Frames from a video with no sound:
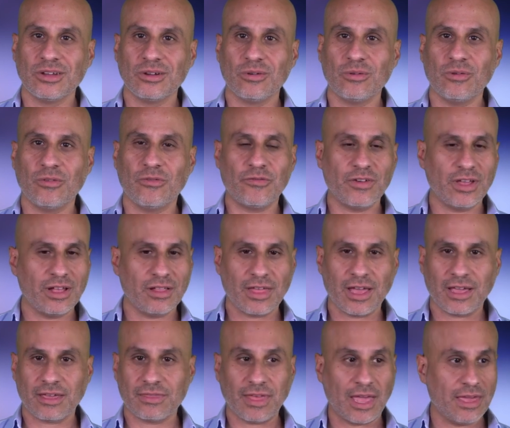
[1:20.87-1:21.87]
who feel
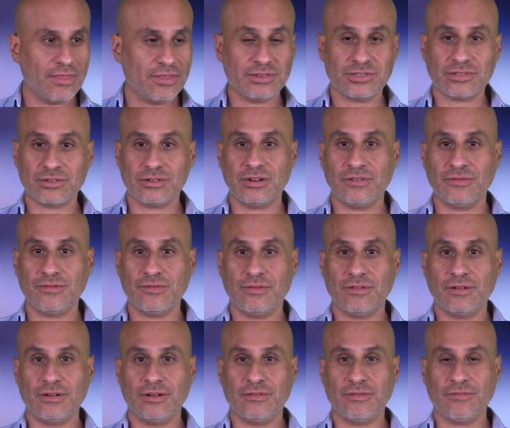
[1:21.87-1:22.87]
like they deserve
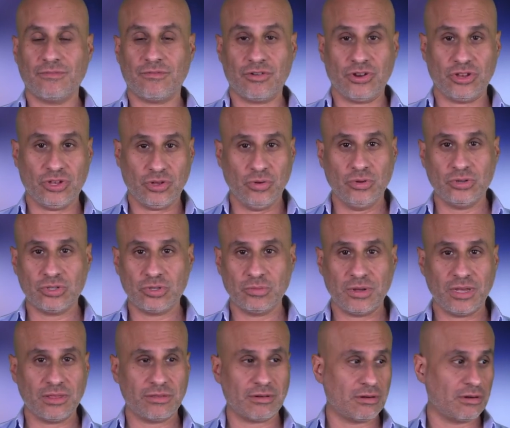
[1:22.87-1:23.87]
for you to
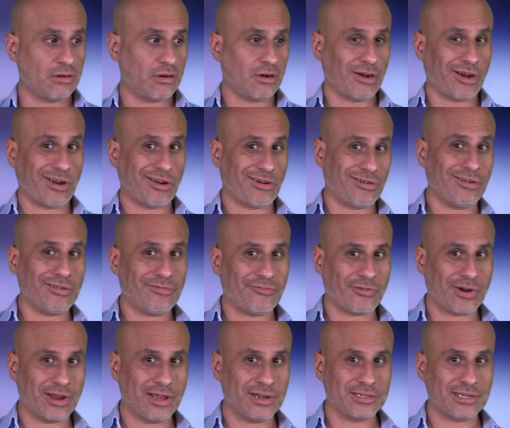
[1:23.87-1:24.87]
be their
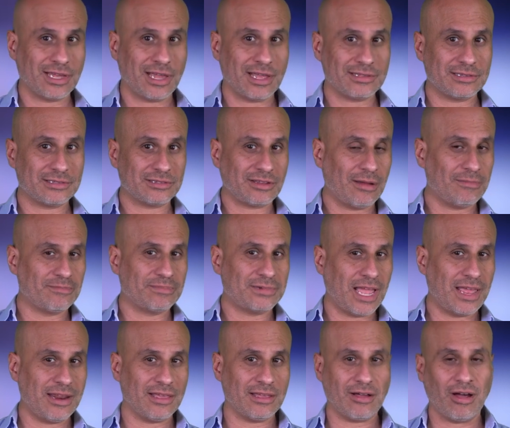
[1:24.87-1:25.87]
girlfriend and stop
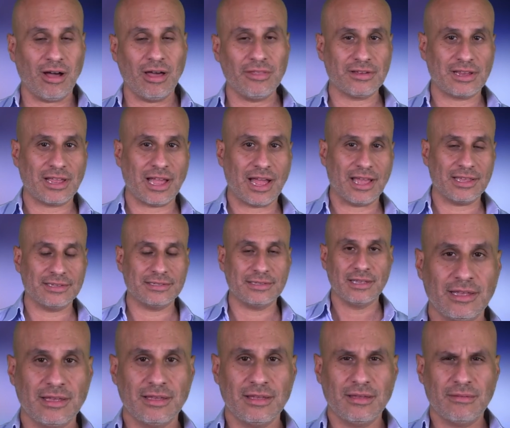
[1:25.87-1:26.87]
dating other guys
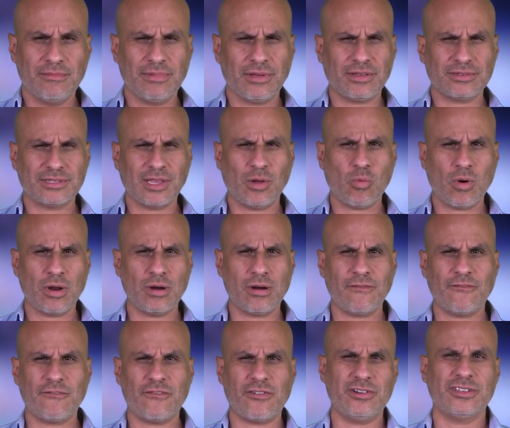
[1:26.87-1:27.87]
because they went on a
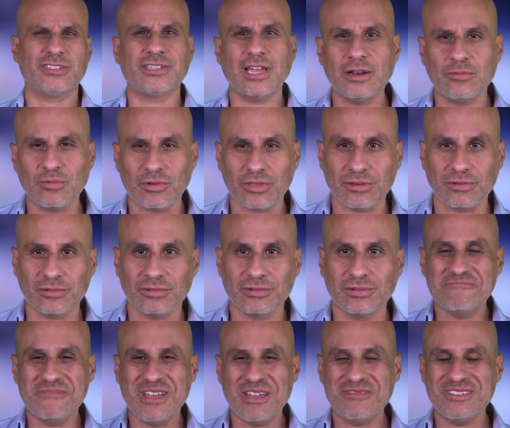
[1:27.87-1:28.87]
first date with you.
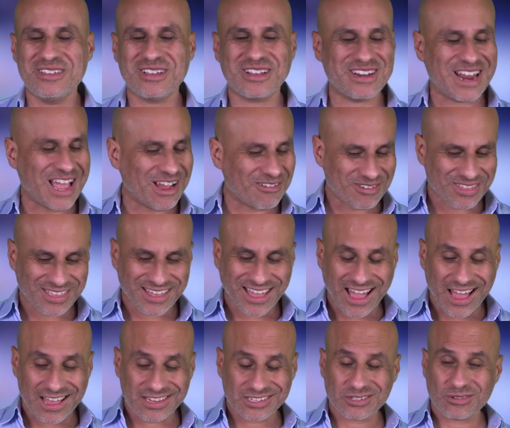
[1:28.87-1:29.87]
Maybe you connect with
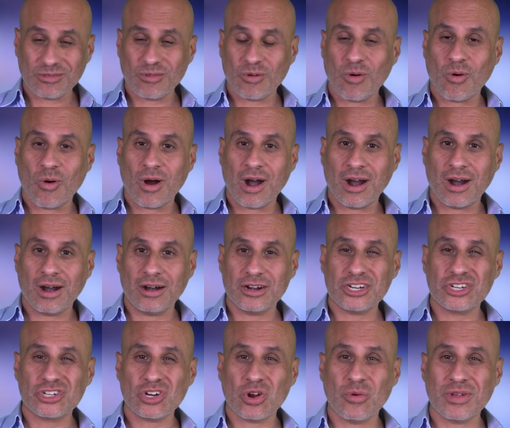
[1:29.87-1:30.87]
guys who are
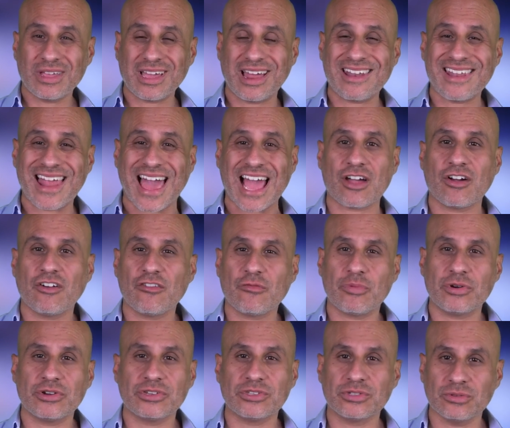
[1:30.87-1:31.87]
showing a lack of
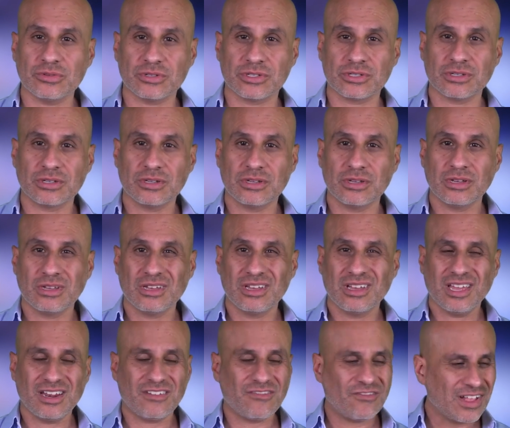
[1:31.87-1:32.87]
pursuit.
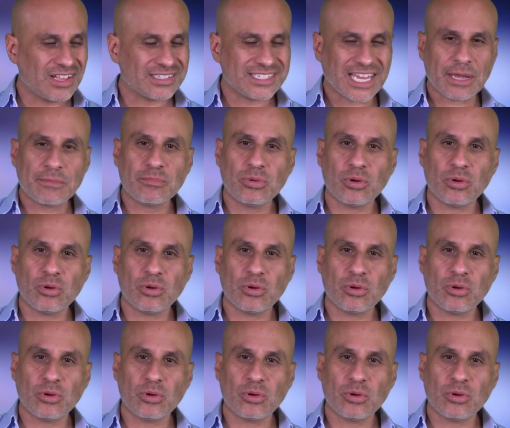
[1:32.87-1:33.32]
It feels like